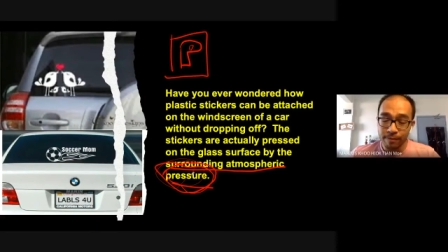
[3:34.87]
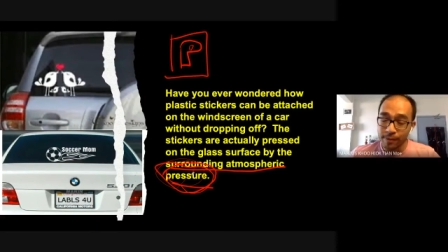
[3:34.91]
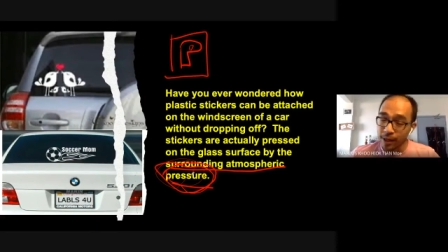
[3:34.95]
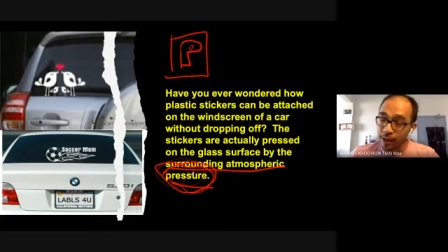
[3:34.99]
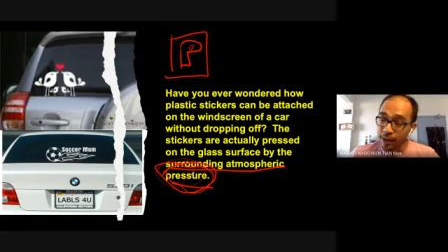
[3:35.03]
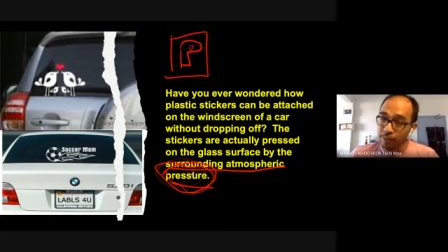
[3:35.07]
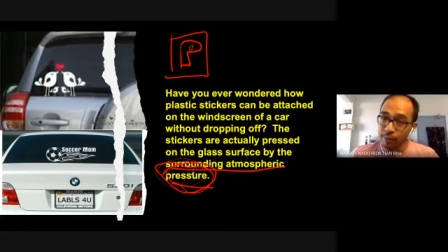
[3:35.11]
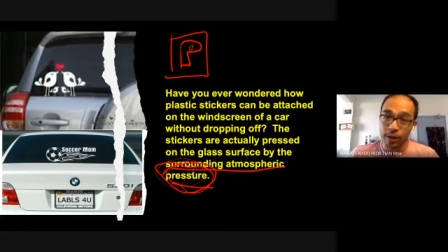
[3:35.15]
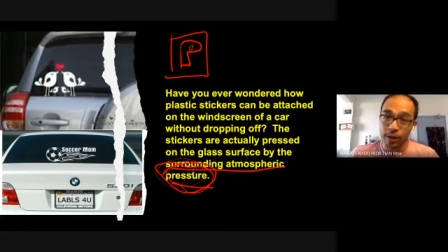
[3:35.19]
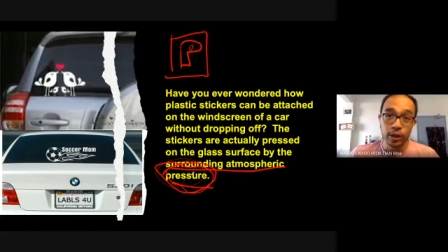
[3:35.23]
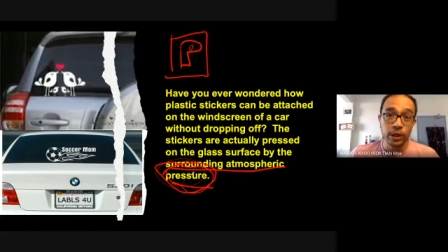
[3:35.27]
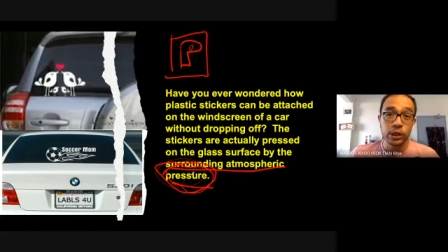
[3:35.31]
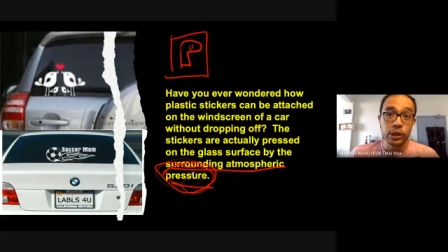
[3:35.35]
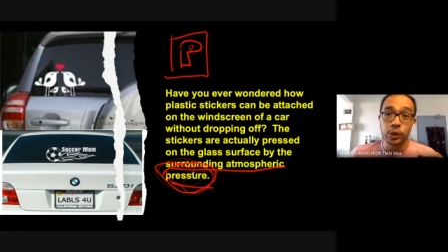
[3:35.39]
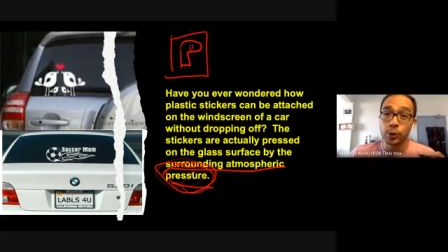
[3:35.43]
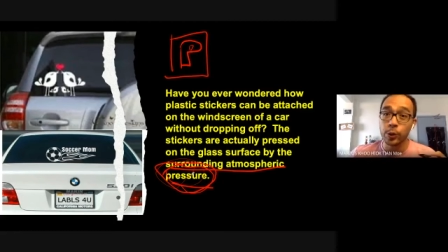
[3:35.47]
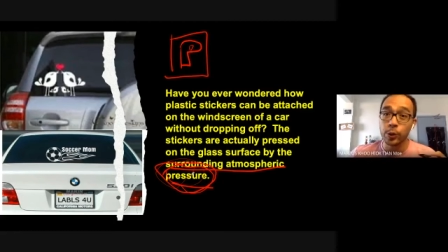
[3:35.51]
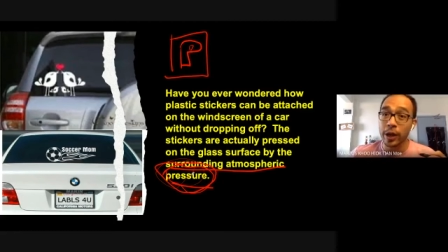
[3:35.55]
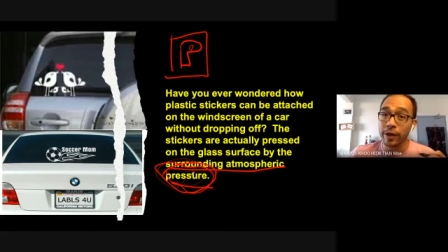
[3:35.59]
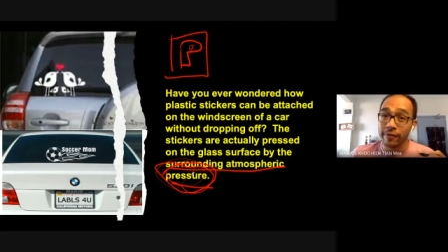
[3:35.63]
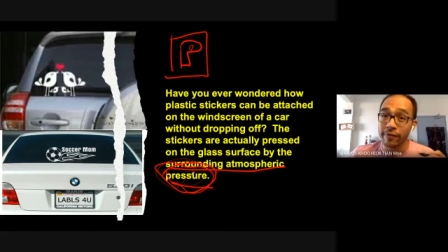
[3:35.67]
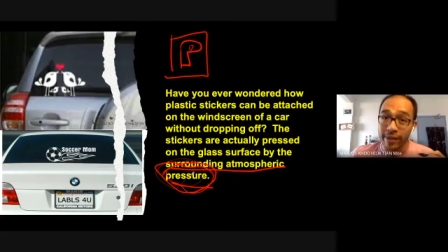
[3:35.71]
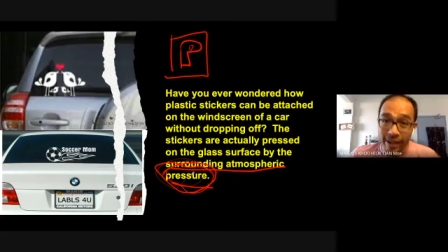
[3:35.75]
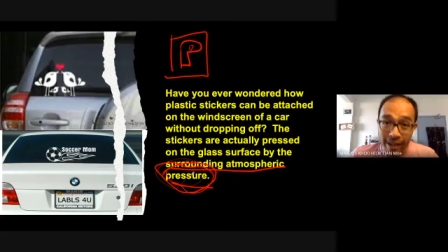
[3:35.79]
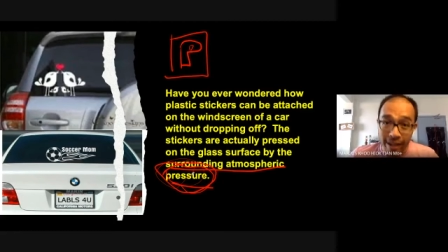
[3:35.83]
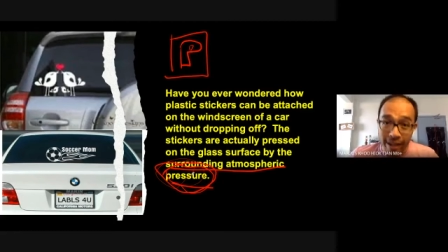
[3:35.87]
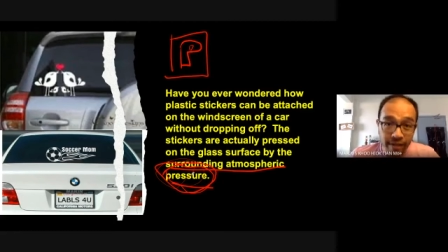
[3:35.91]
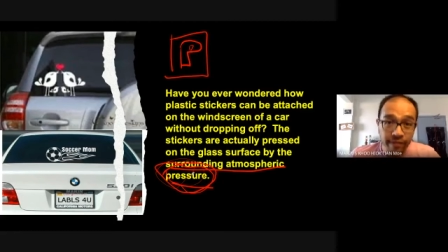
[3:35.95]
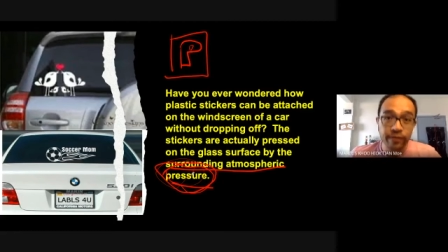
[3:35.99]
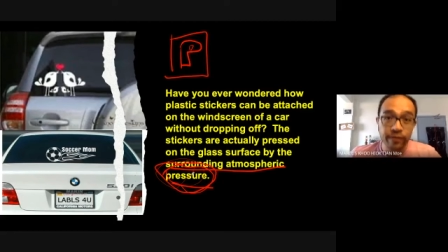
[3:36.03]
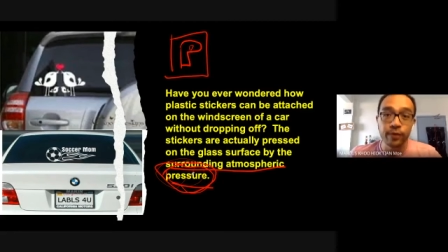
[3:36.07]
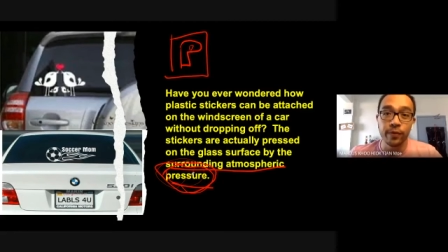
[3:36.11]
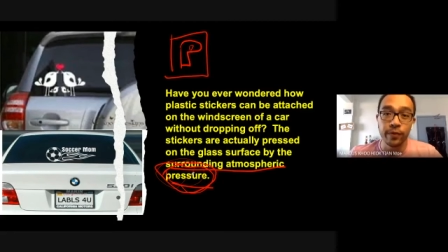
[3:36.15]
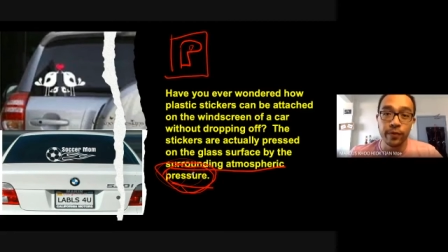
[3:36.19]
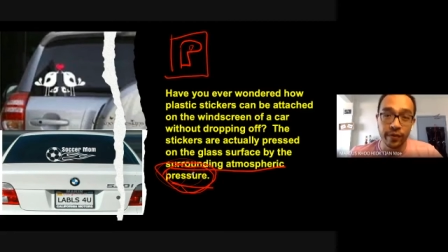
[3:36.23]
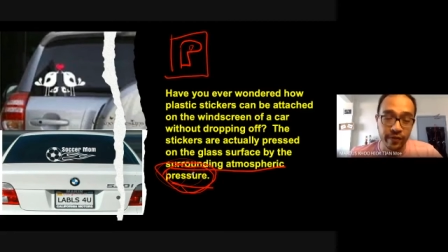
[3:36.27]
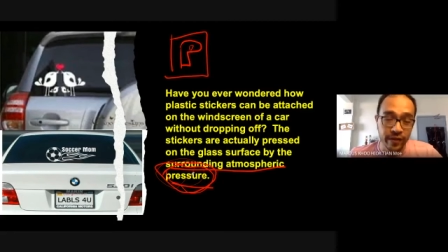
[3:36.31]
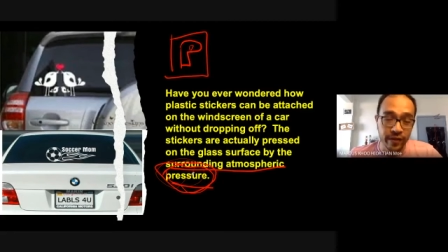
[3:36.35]
Because you have lived
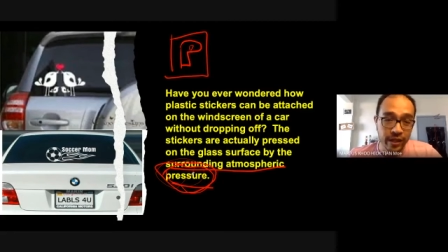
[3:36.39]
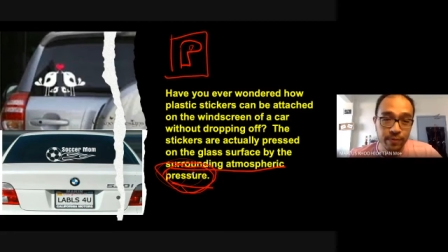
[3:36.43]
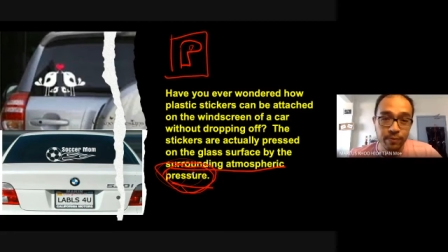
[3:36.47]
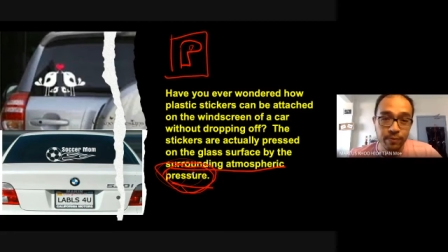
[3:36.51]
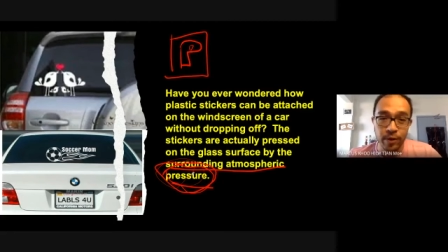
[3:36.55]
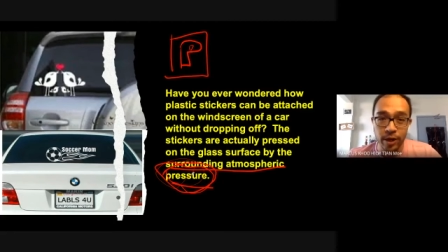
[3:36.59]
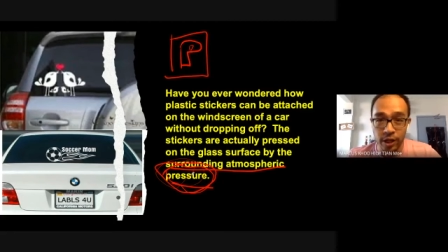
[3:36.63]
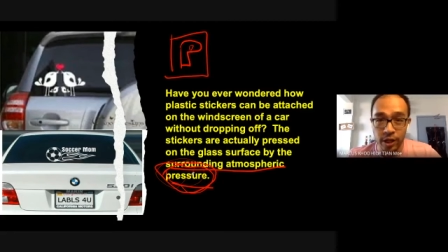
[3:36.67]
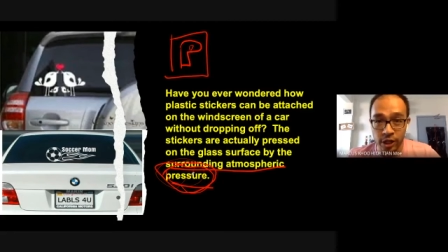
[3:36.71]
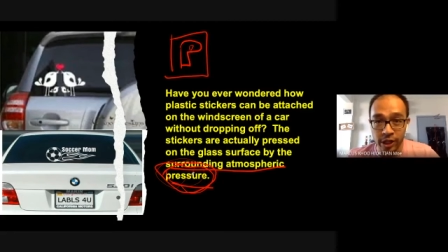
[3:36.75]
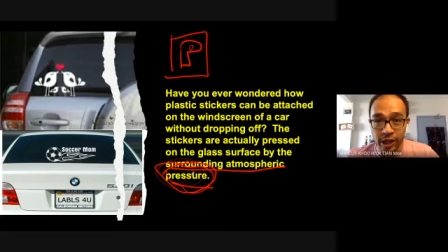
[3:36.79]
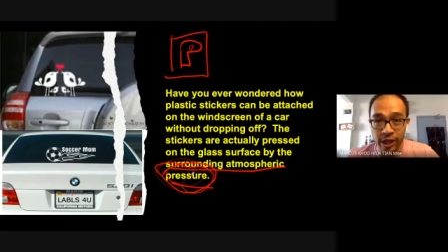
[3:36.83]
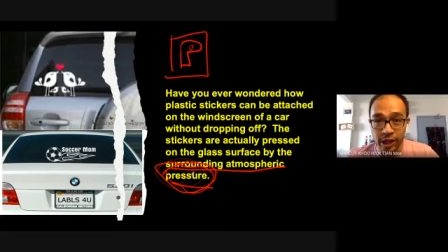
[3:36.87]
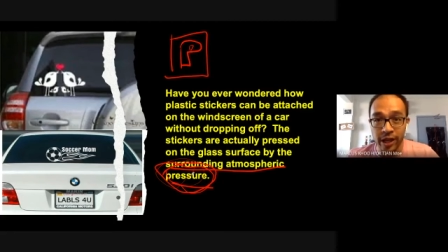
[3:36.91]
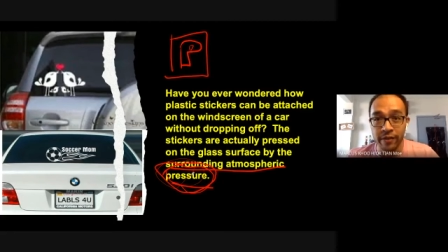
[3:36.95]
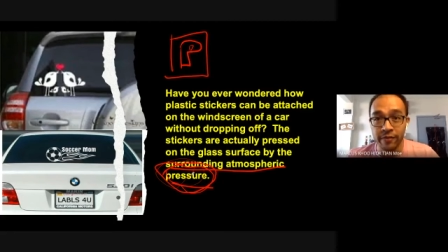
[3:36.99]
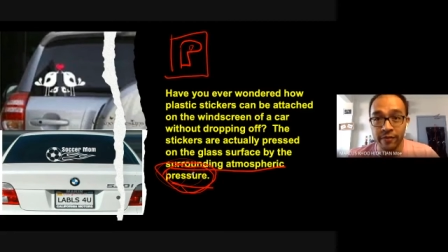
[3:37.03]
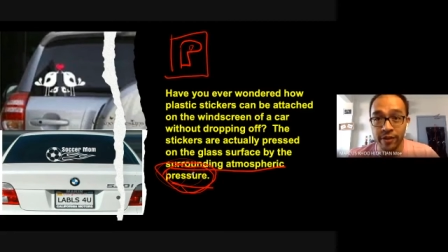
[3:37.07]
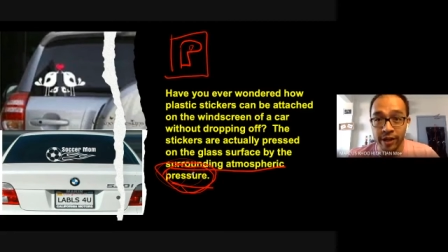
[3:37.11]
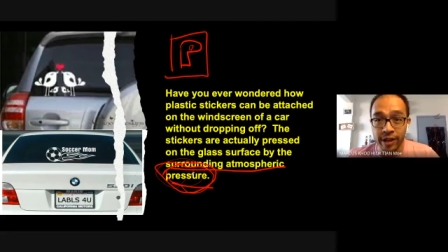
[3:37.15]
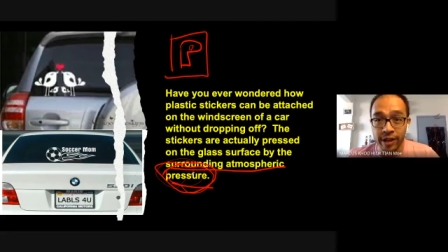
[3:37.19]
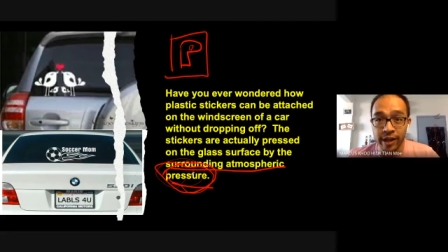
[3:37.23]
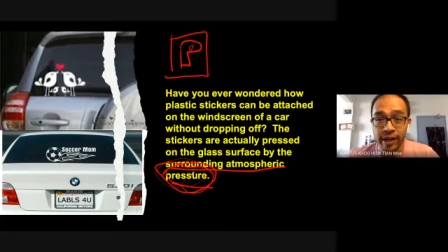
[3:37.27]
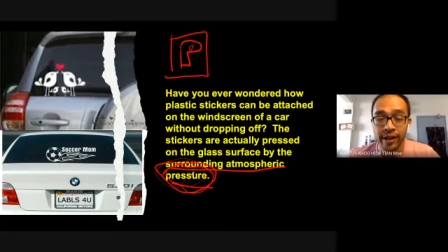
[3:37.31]
with this pressure every day.